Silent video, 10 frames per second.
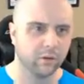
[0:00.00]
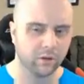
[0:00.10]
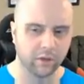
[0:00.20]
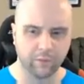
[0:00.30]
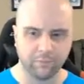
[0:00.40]

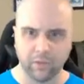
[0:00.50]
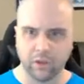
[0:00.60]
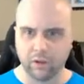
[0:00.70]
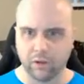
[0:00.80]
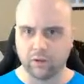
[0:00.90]
Okay.
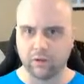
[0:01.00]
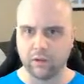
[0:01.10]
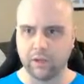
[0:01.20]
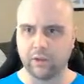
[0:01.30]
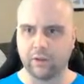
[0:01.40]

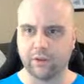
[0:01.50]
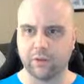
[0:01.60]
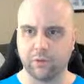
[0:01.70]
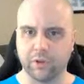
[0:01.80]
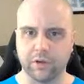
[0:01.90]
Now, the other thing
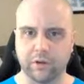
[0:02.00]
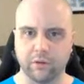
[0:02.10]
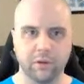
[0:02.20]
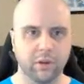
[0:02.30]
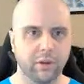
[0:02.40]
we're going to
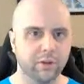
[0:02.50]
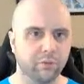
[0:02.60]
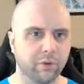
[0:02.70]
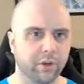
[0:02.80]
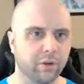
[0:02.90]
do is
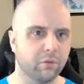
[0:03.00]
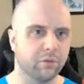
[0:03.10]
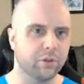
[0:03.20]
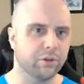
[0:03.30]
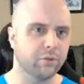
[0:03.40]
we're going to go
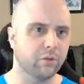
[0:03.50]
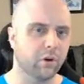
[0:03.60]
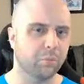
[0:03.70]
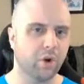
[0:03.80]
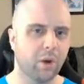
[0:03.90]
to
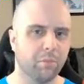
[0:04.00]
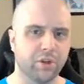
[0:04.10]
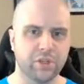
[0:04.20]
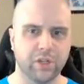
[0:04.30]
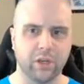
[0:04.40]
our
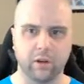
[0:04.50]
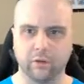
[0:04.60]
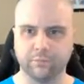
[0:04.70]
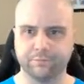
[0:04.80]
property sheet here.